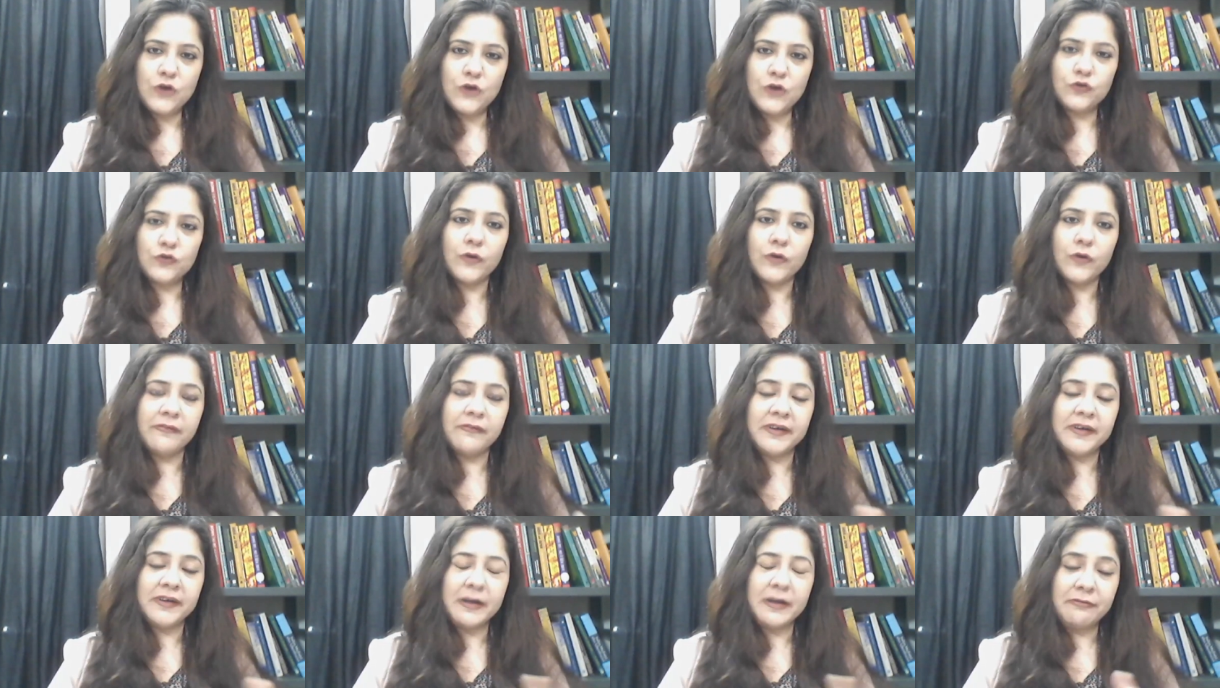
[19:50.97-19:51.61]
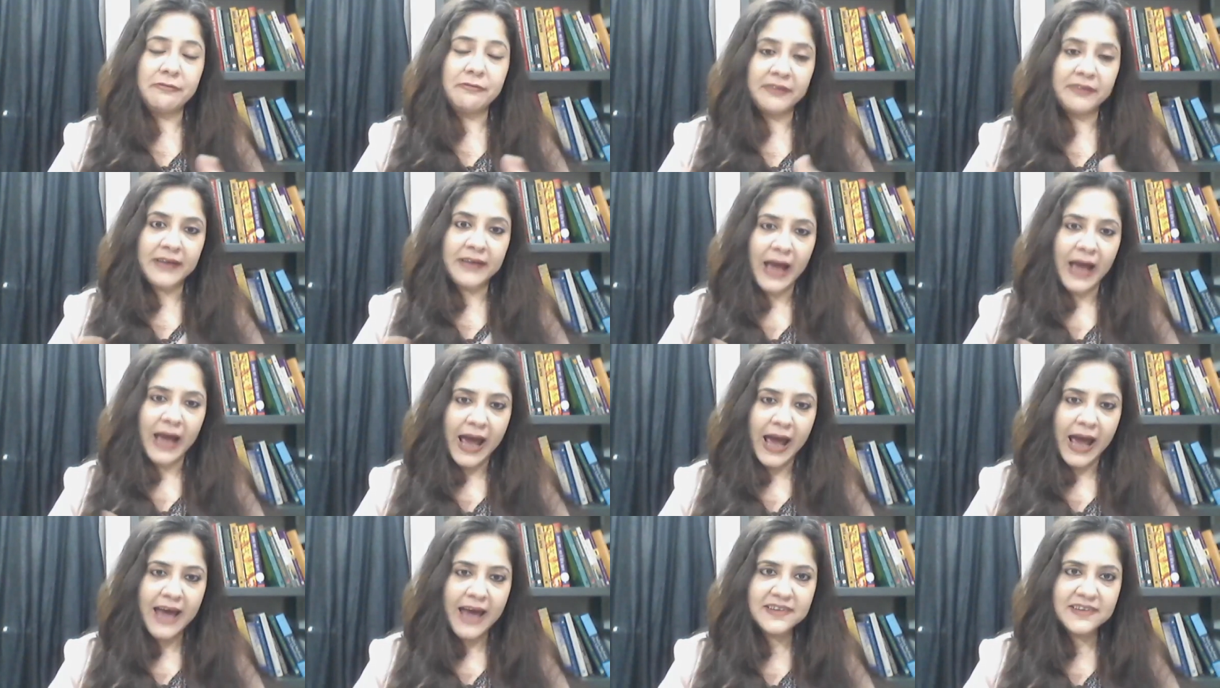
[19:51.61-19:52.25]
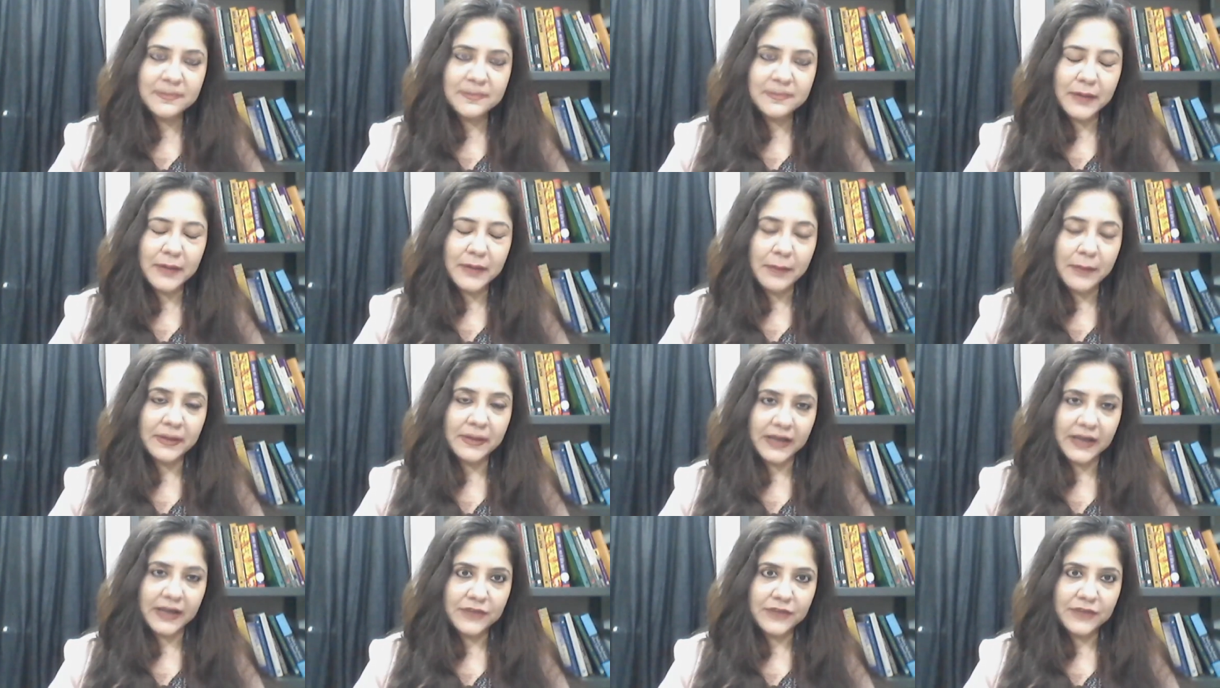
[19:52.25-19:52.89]
So if it has become
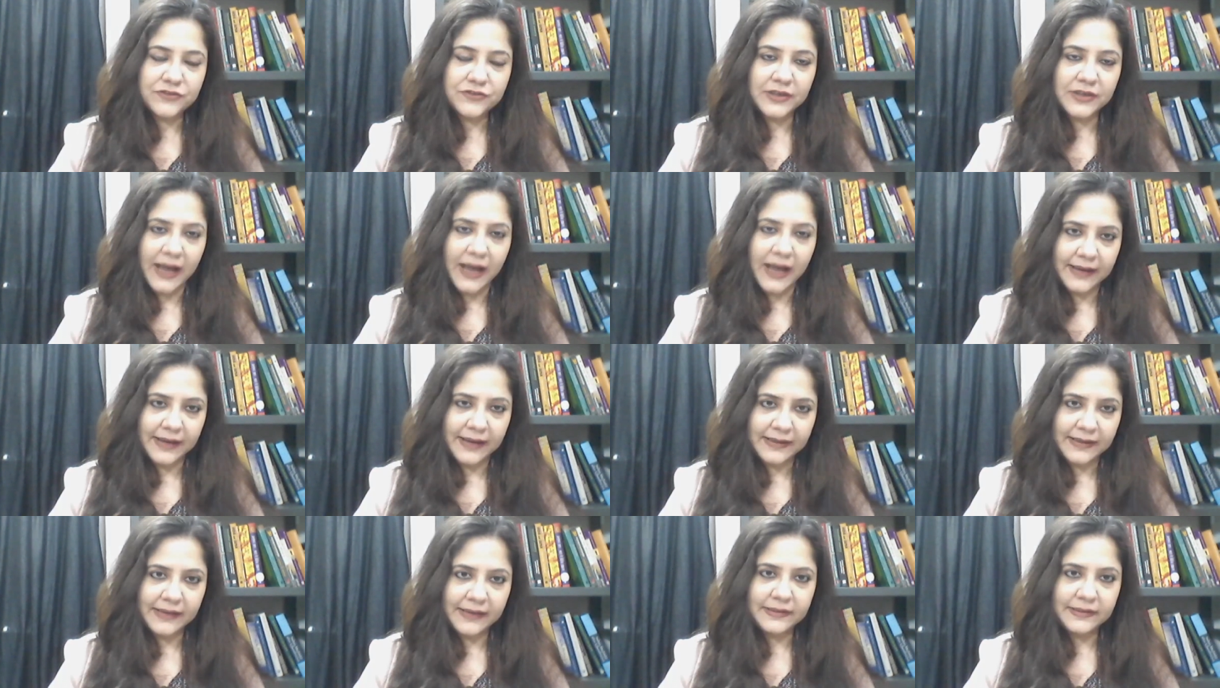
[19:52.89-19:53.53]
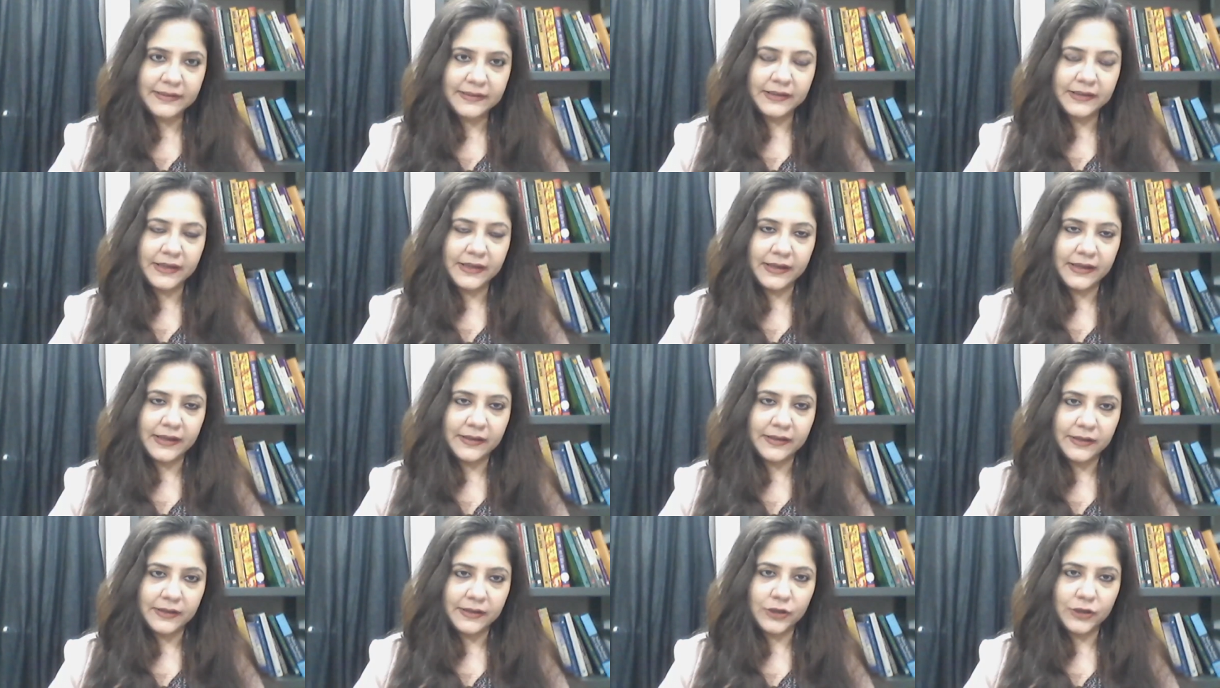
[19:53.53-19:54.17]
a cultural identity,